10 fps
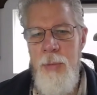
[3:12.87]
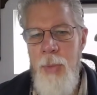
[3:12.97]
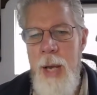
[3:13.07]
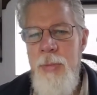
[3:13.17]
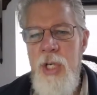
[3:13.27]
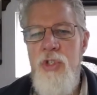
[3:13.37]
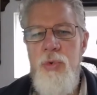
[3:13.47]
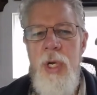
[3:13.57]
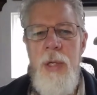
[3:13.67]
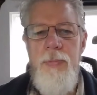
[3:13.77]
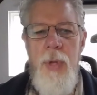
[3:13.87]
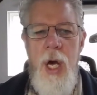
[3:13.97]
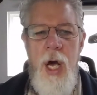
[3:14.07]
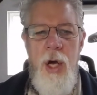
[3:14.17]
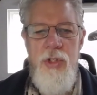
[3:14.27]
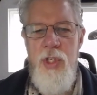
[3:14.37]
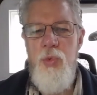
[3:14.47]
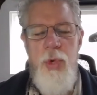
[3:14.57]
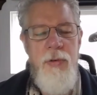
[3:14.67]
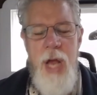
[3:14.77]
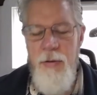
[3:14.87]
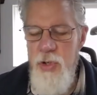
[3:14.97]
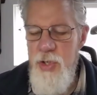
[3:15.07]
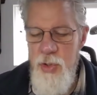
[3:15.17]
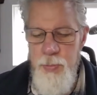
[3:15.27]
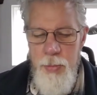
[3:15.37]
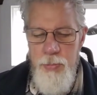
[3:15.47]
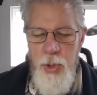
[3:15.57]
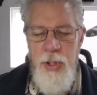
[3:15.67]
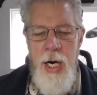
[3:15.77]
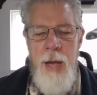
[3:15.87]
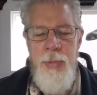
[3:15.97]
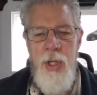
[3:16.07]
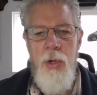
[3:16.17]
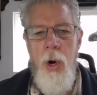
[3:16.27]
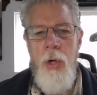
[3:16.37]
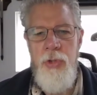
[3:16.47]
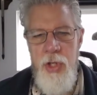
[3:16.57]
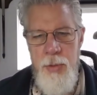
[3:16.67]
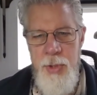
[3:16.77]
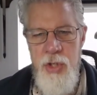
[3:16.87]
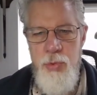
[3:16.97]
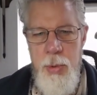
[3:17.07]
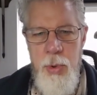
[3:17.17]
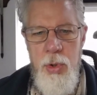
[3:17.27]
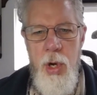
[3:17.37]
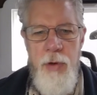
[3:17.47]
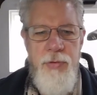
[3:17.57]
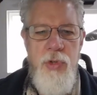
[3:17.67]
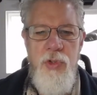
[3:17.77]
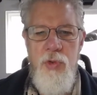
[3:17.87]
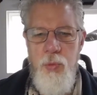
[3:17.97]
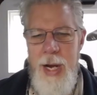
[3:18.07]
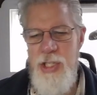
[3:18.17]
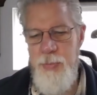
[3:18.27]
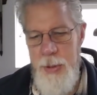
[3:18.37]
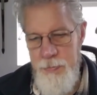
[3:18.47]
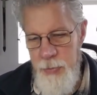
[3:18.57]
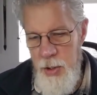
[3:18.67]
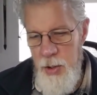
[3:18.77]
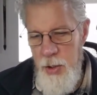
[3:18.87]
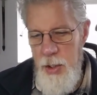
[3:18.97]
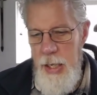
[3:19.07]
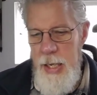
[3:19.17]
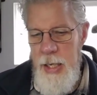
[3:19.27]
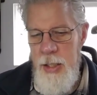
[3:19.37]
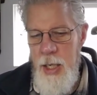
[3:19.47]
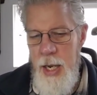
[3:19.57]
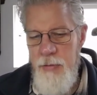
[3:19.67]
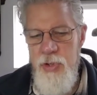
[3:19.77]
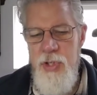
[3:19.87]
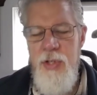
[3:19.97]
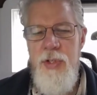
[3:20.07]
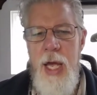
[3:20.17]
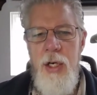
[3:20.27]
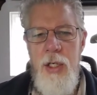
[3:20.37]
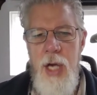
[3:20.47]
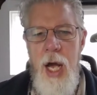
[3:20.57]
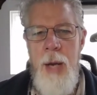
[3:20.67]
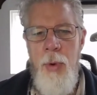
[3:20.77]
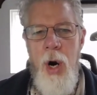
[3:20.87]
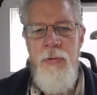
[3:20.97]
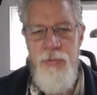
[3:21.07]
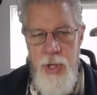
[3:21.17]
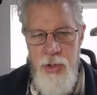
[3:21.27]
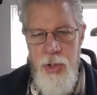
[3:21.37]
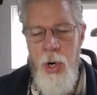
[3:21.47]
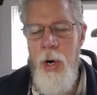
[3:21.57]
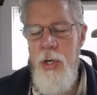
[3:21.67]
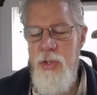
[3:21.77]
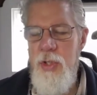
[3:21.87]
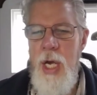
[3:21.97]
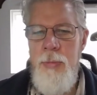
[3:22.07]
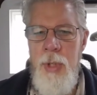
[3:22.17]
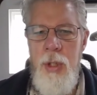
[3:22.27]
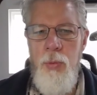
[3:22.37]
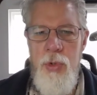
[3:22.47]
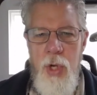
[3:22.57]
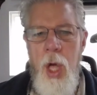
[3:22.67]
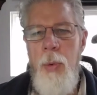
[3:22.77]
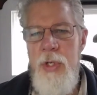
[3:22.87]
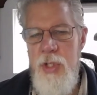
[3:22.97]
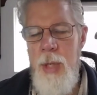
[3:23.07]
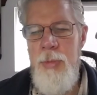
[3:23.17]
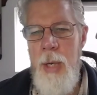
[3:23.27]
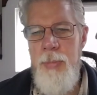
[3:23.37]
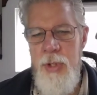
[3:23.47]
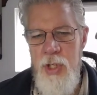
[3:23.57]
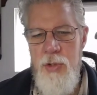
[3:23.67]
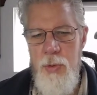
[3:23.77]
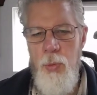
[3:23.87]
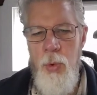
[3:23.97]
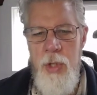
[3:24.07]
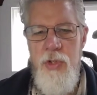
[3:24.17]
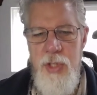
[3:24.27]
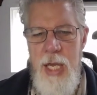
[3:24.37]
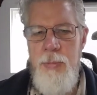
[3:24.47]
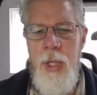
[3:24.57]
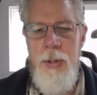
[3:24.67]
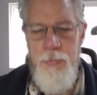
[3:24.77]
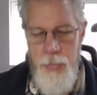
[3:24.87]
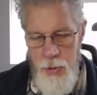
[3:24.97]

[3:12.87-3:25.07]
In my ministry, uh, since we've ever since Brenda and I have been called into the ministry. We were called first as watchmen. And uh, ever since that time, our vision, our assignment was always summed up in this one statement.